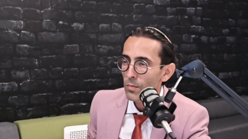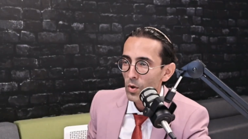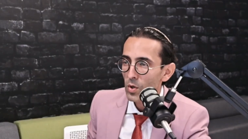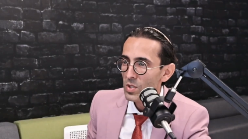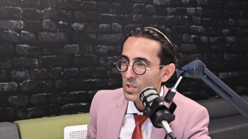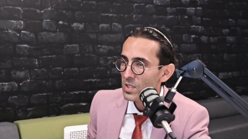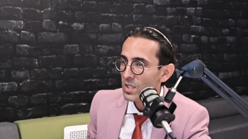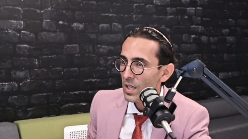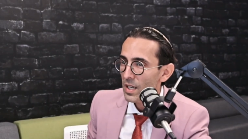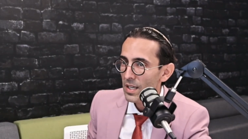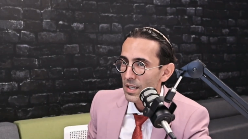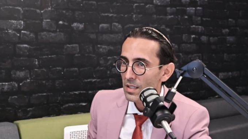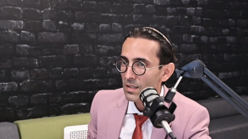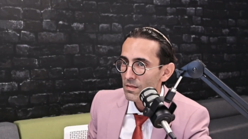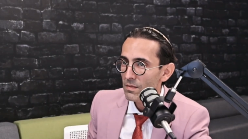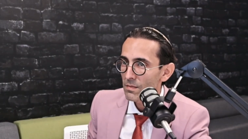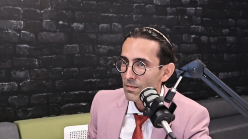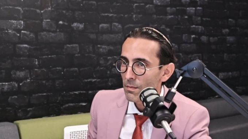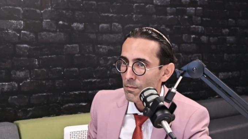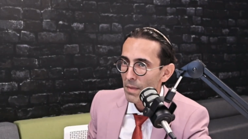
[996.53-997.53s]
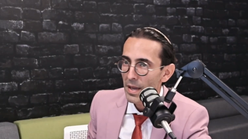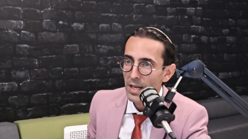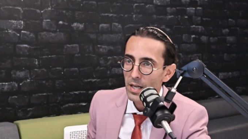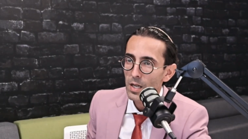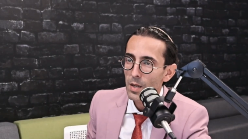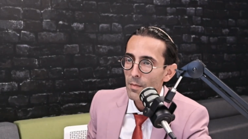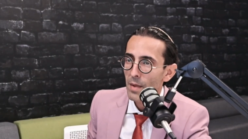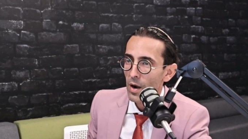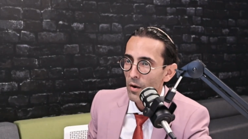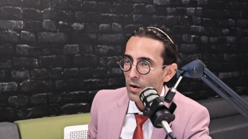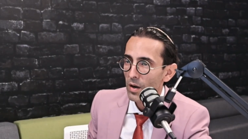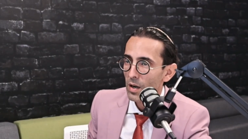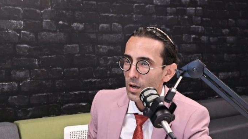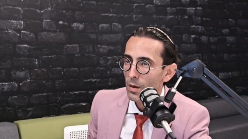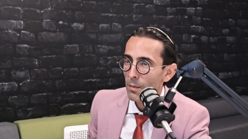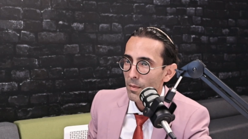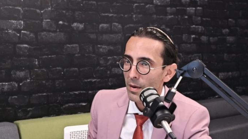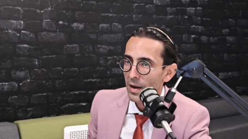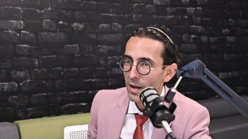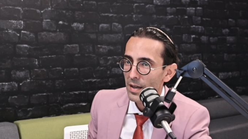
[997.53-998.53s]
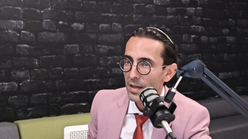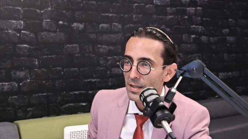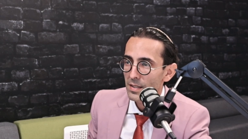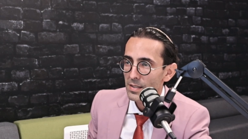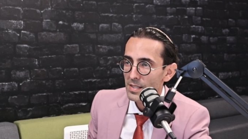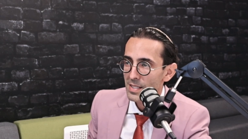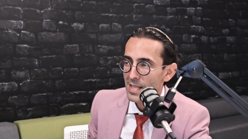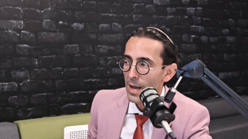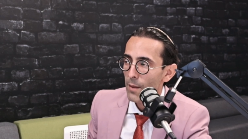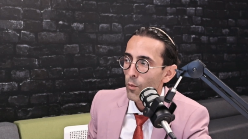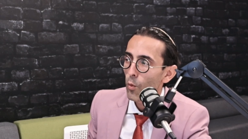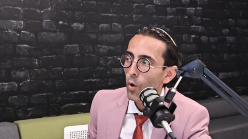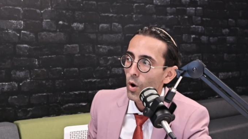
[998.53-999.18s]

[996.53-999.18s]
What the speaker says: books like Made in America by Sam